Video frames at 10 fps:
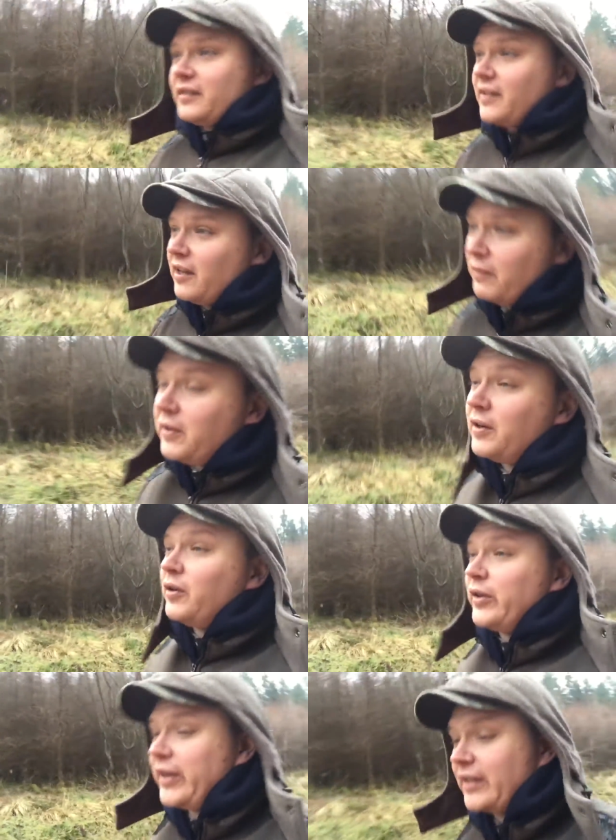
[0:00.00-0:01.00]
stuff
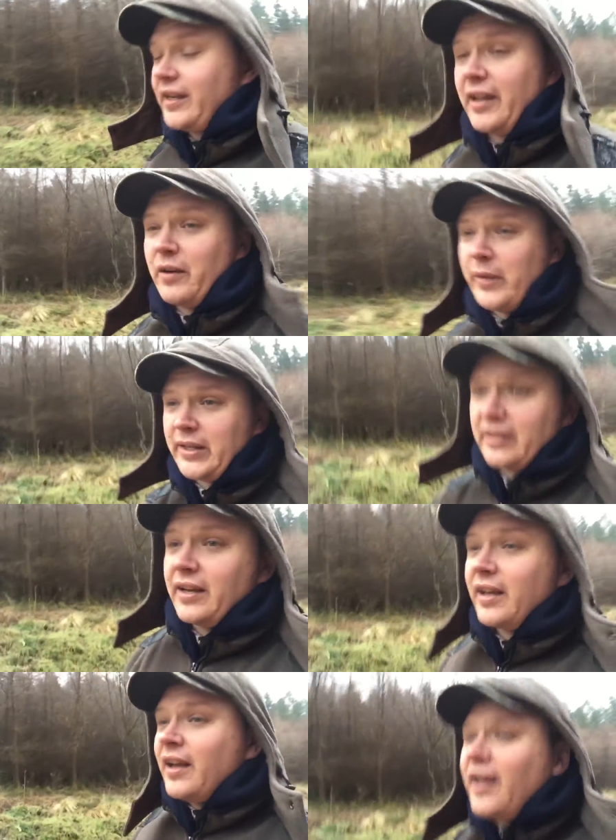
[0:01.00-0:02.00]
or you get taken away to
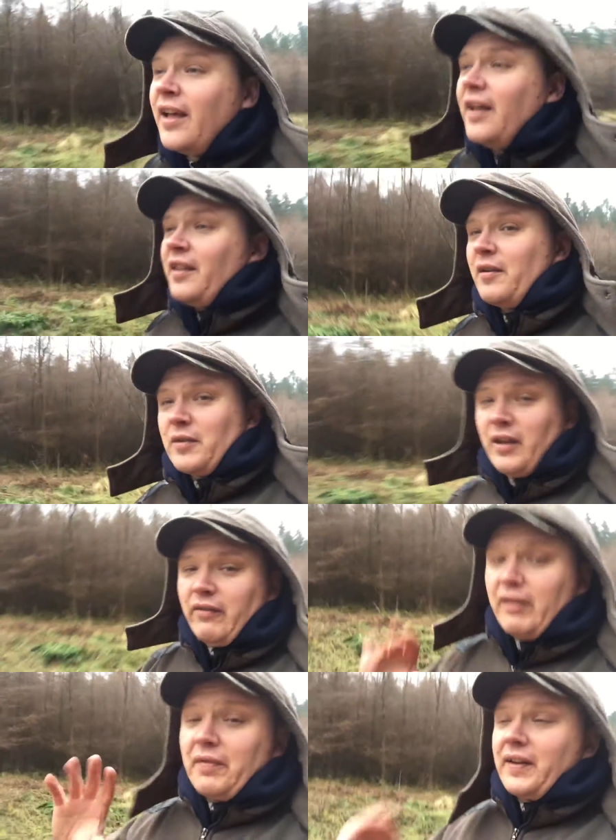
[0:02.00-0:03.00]
those
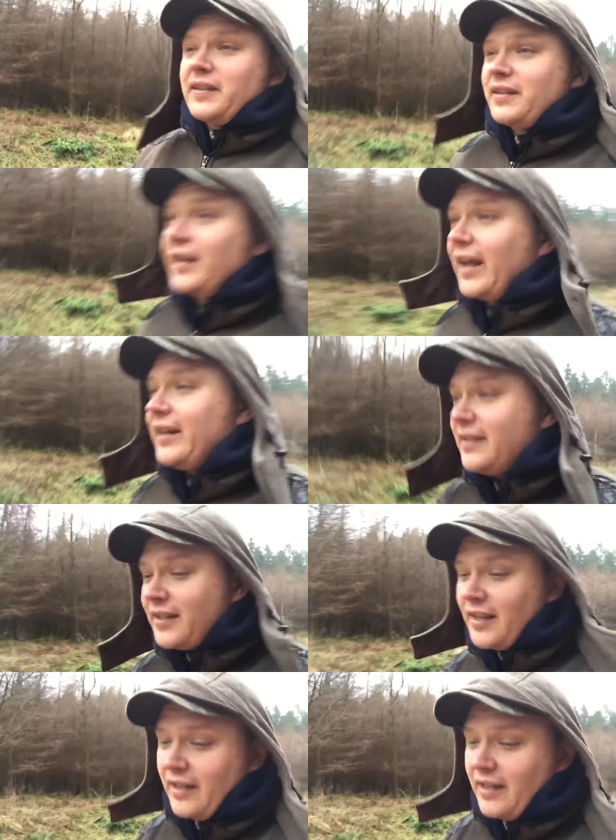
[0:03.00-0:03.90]
lovely fantasy lands.